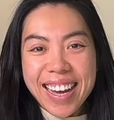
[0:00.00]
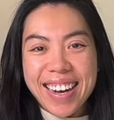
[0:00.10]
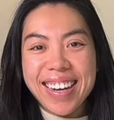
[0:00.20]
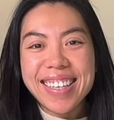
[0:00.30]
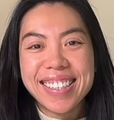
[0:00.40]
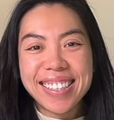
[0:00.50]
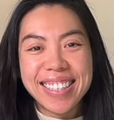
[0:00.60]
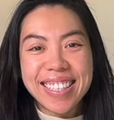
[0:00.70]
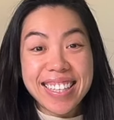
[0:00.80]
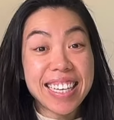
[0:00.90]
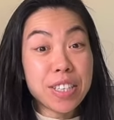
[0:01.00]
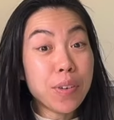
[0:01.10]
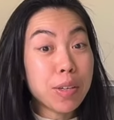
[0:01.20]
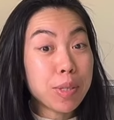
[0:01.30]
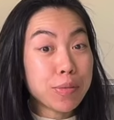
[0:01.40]
Hi, thank you
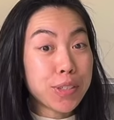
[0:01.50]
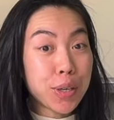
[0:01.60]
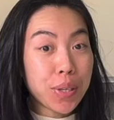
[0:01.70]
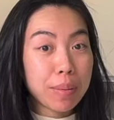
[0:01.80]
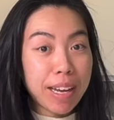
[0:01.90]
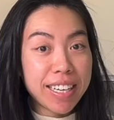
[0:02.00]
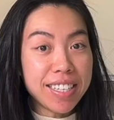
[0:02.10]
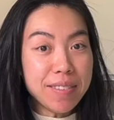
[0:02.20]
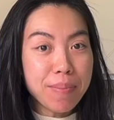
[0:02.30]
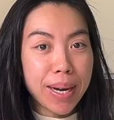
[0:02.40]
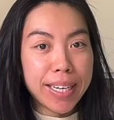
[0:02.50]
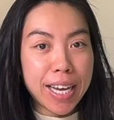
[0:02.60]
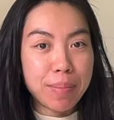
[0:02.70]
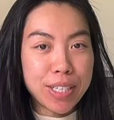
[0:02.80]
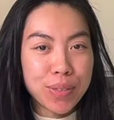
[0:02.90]
very much for turning back in. My
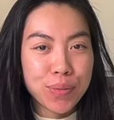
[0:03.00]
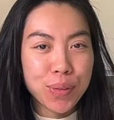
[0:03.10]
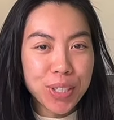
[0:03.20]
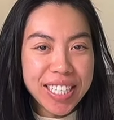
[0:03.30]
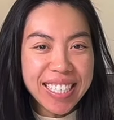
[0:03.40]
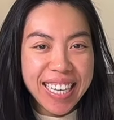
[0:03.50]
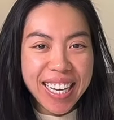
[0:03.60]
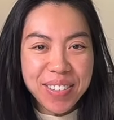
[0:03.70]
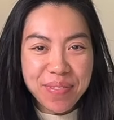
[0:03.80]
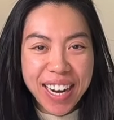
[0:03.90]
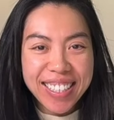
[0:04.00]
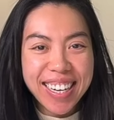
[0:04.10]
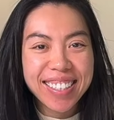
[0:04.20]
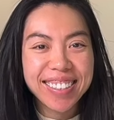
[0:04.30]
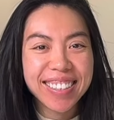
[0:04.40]
name is Fonny. In my
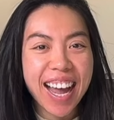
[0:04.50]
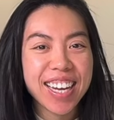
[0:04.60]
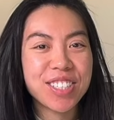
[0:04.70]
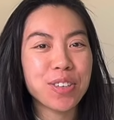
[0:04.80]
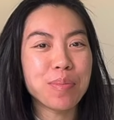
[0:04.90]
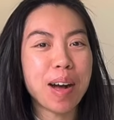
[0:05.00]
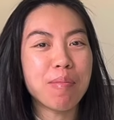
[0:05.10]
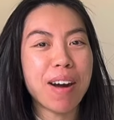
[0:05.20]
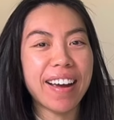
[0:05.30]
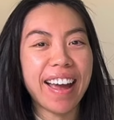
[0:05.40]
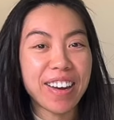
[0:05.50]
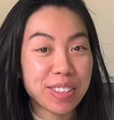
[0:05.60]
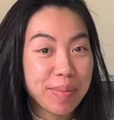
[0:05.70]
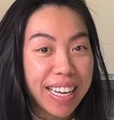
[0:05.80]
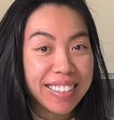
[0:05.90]
channel, I talk about my
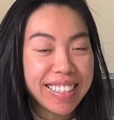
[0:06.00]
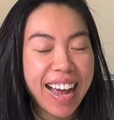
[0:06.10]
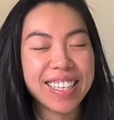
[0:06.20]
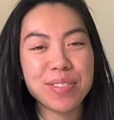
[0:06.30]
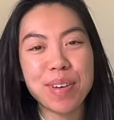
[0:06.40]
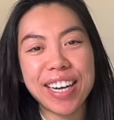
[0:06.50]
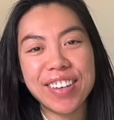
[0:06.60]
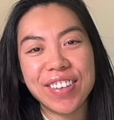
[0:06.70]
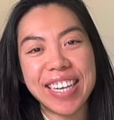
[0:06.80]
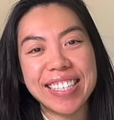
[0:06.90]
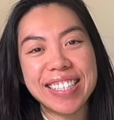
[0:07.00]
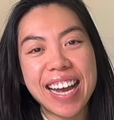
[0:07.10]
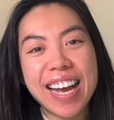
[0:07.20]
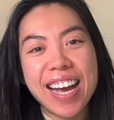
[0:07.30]
houseplant and my Hoyas.